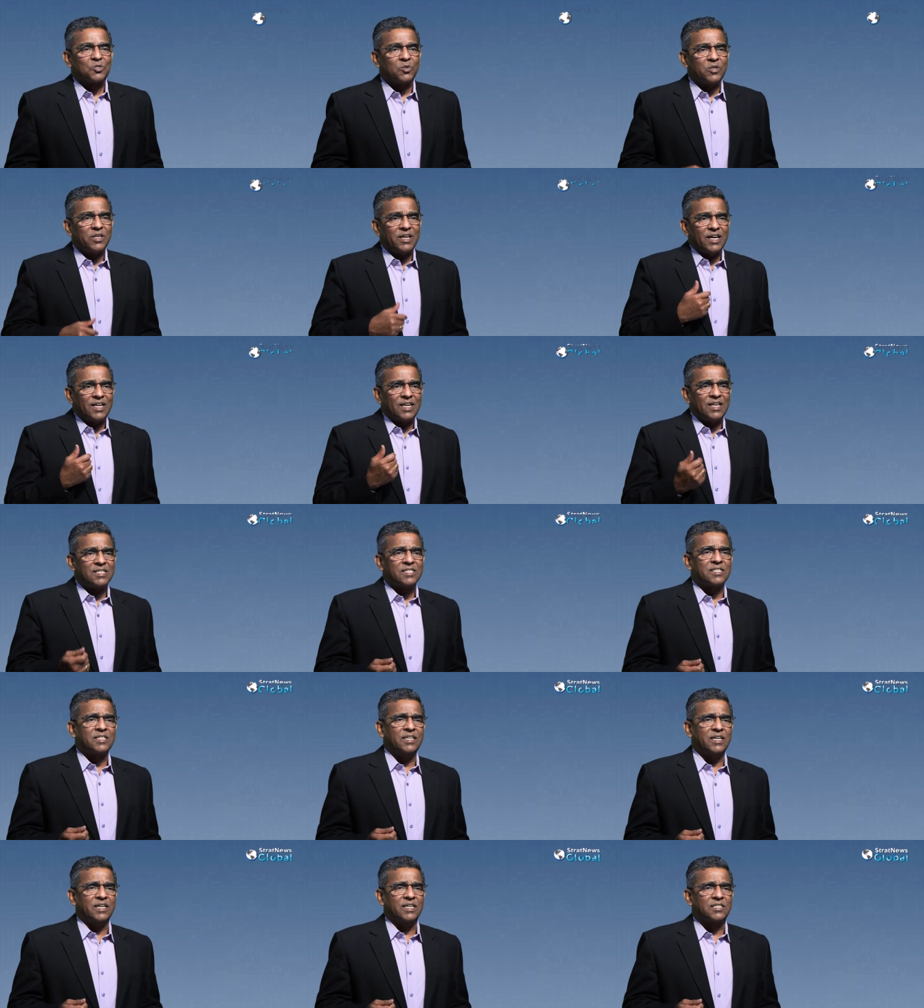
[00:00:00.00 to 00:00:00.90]
So the
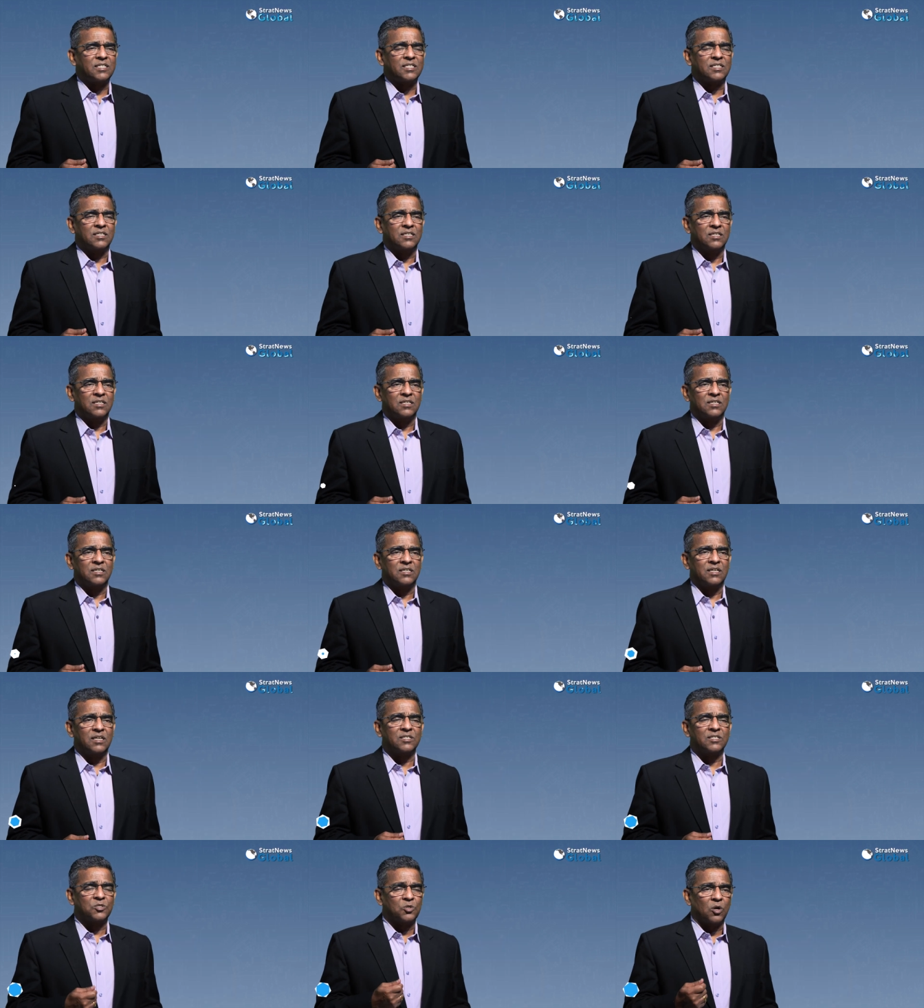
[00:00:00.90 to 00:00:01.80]
NSCS
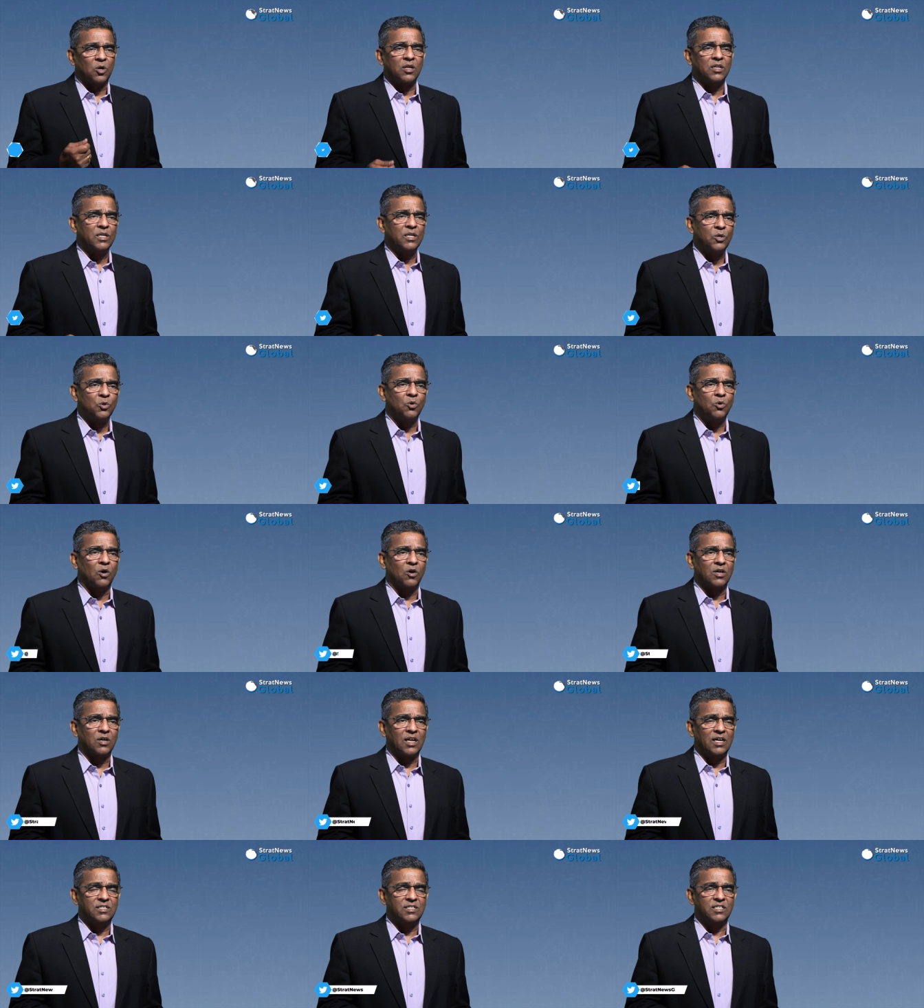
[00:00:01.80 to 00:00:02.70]
is not a new
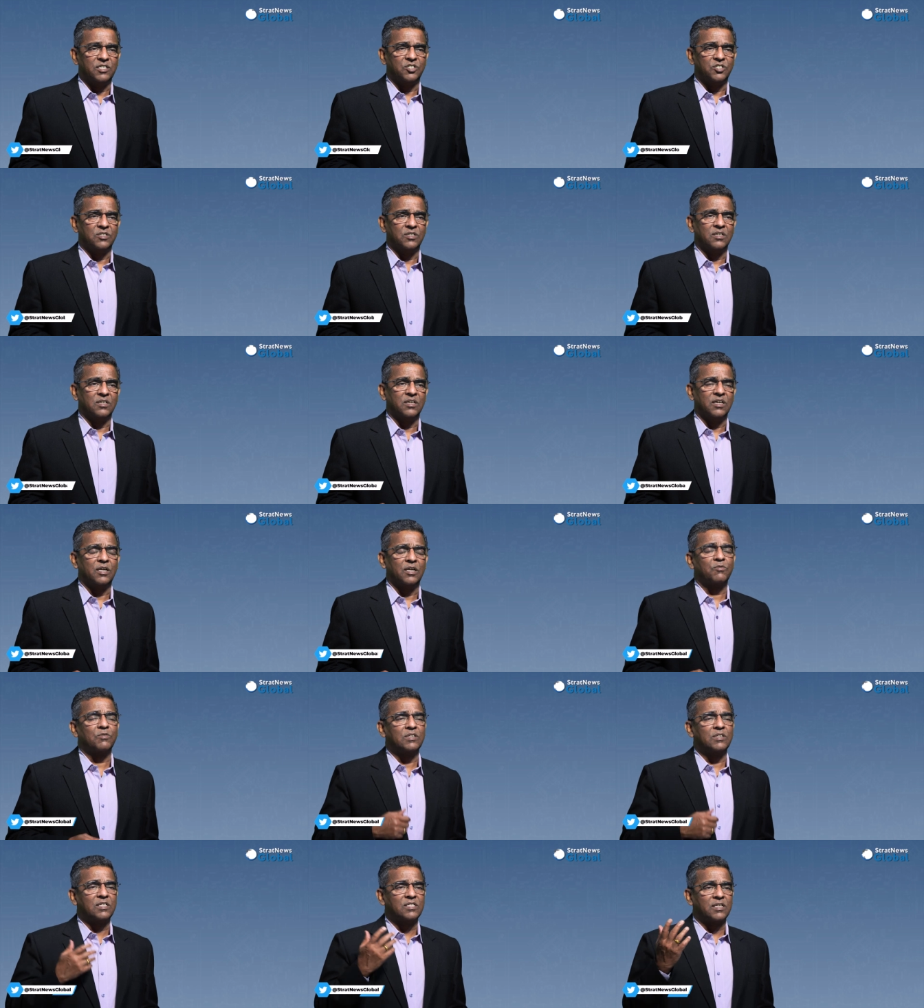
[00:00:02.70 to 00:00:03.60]
organization.
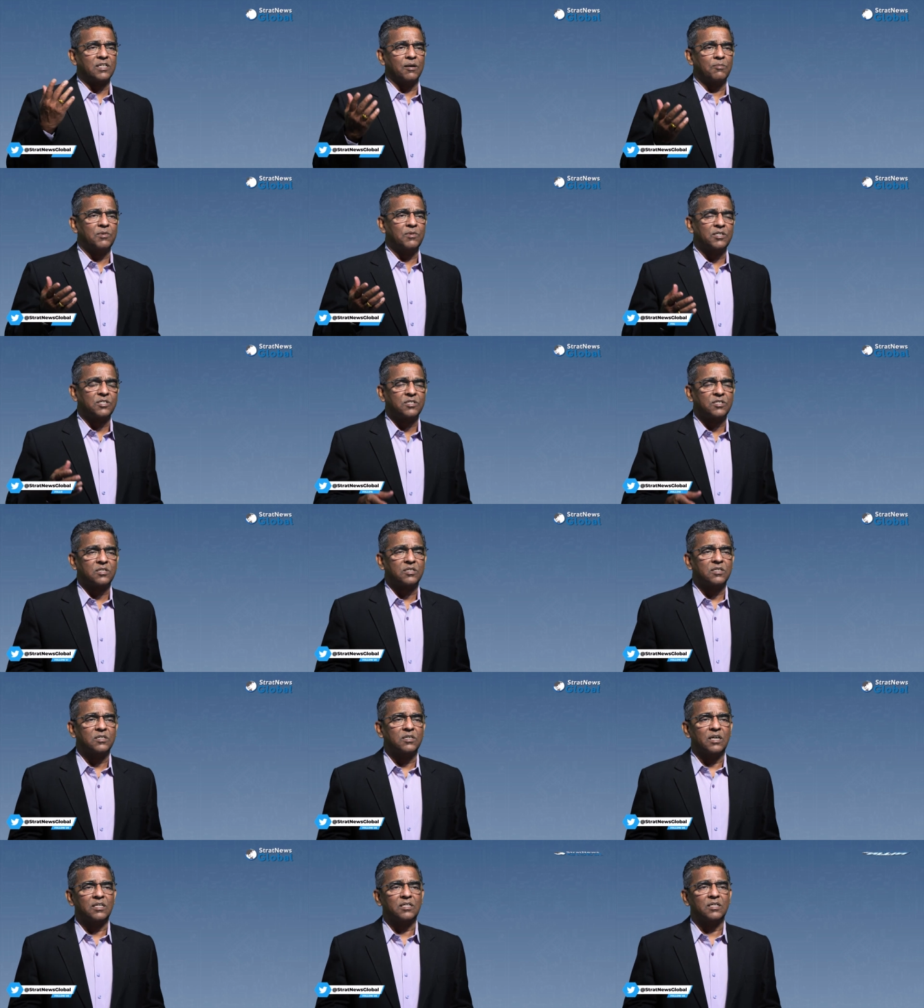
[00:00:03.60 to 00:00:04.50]
It was established
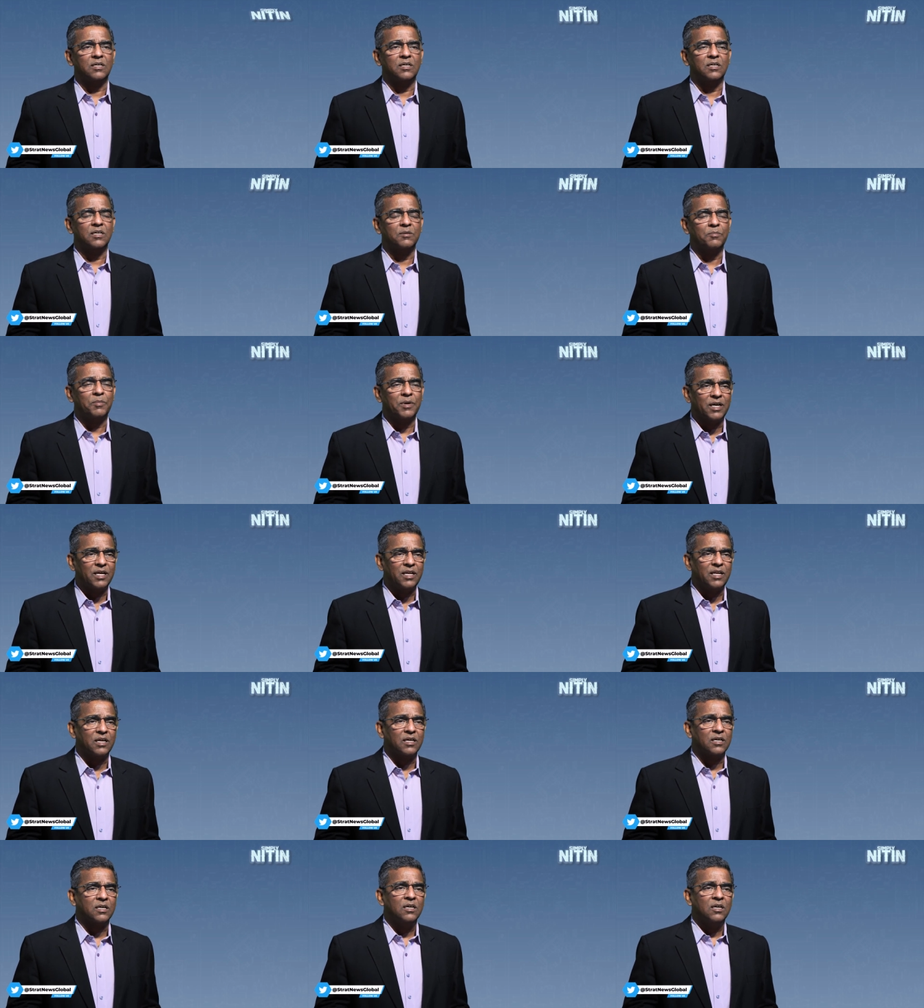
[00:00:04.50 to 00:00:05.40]
at the
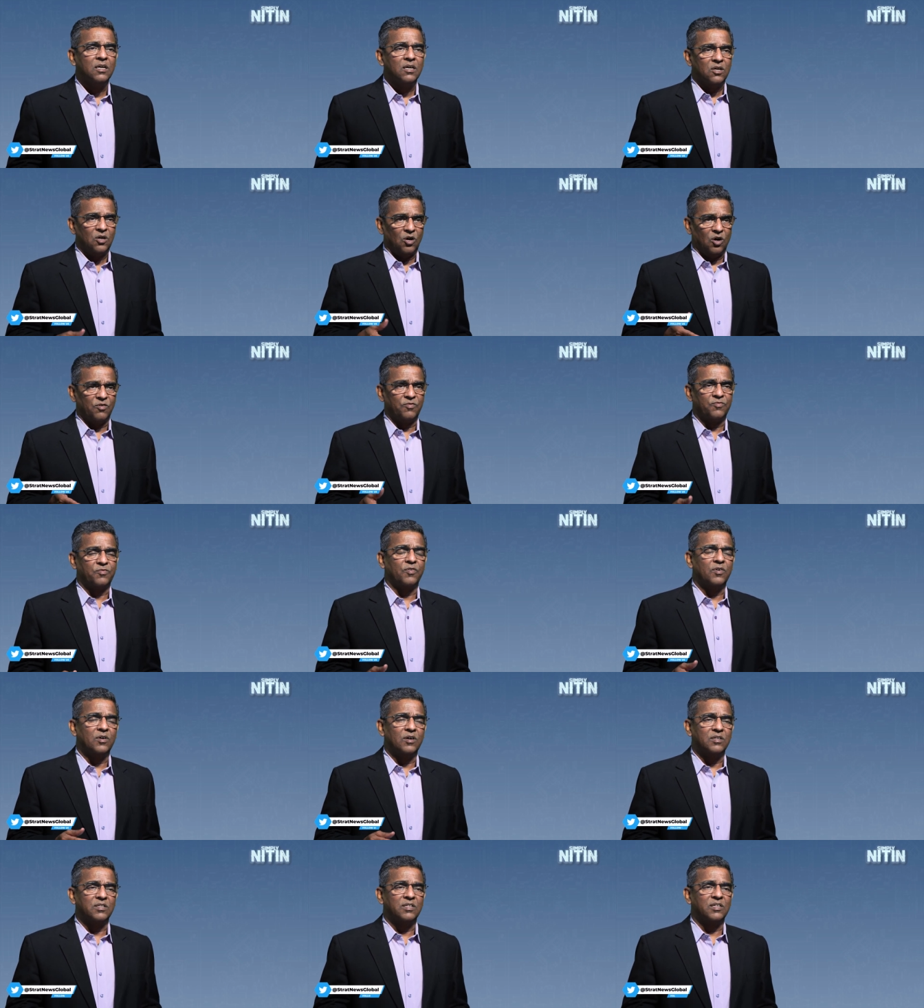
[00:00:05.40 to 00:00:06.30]
beginning of
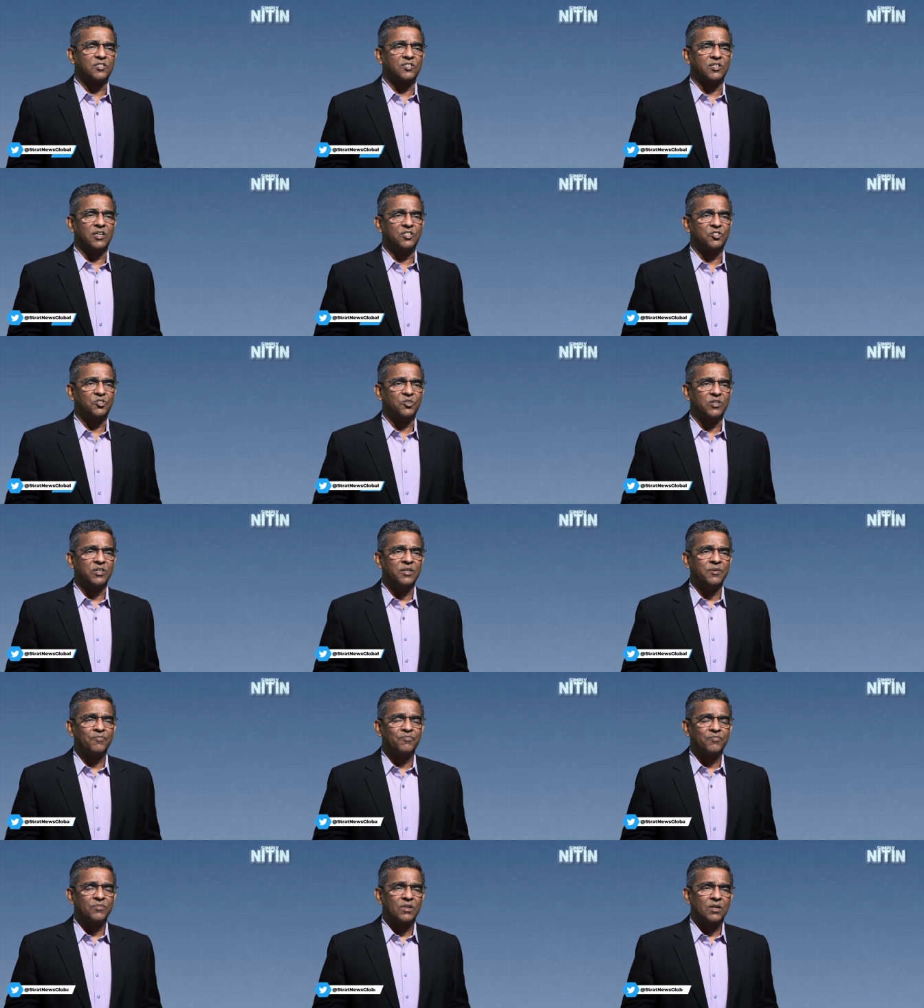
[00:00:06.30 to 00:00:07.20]
uh, this century